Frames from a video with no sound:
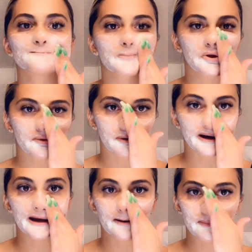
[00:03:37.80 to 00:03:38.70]
So why
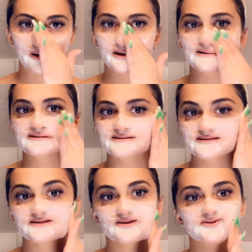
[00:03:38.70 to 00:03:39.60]
not? Because this
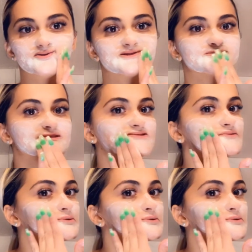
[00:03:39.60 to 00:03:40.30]
is also expensive